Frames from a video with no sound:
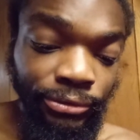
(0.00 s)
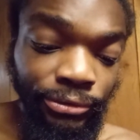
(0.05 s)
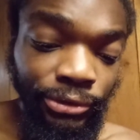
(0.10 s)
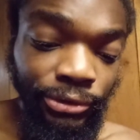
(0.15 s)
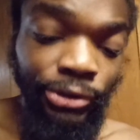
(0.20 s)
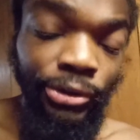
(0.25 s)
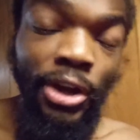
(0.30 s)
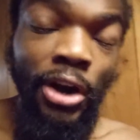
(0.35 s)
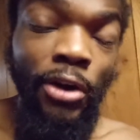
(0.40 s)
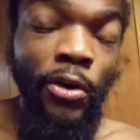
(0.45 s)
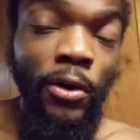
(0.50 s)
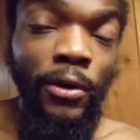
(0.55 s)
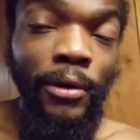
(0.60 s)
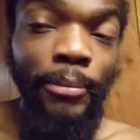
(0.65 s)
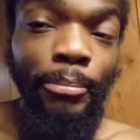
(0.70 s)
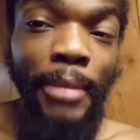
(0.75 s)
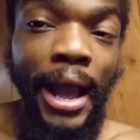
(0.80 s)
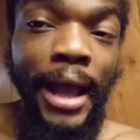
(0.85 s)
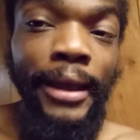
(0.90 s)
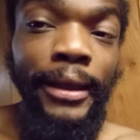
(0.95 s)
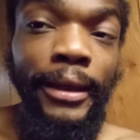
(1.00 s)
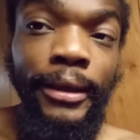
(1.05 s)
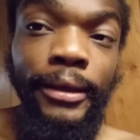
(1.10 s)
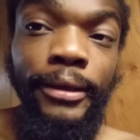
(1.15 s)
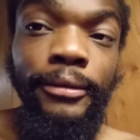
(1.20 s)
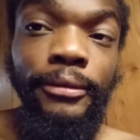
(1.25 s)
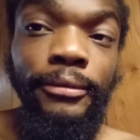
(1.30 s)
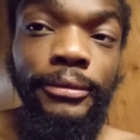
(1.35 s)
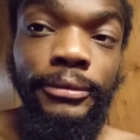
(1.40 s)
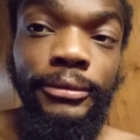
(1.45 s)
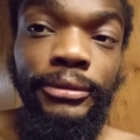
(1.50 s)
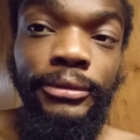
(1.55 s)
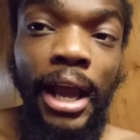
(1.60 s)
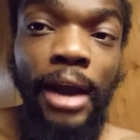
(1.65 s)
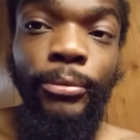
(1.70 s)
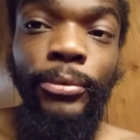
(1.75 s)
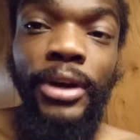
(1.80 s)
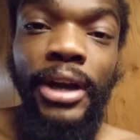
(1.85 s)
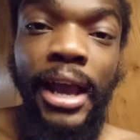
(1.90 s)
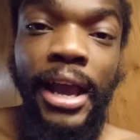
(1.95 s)
on my end, I
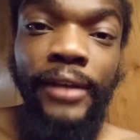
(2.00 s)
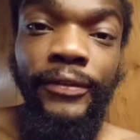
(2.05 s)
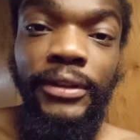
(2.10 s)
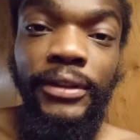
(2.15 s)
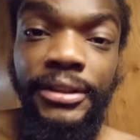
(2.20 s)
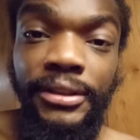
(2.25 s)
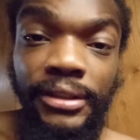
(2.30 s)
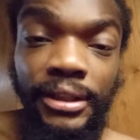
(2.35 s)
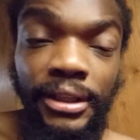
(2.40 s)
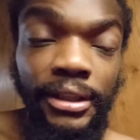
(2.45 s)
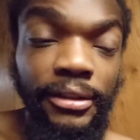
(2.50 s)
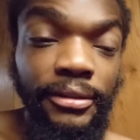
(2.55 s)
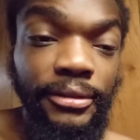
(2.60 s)
would have to say,